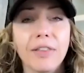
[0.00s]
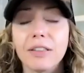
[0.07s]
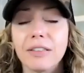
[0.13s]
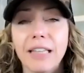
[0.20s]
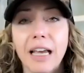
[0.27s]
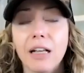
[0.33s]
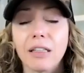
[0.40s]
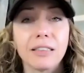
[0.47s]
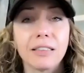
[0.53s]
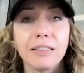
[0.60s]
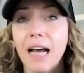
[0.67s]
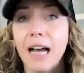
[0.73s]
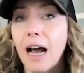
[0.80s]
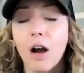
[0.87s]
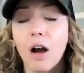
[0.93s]
the scale is
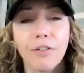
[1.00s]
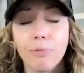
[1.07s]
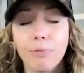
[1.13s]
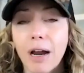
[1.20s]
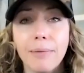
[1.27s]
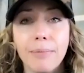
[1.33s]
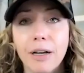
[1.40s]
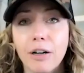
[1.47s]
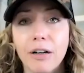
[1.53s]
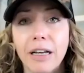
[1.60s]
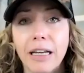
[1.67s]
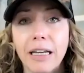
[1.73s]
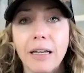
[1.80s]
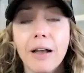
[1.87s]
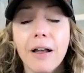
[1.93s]
not our
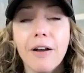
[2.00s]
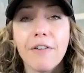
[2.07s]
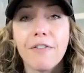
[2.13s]
primary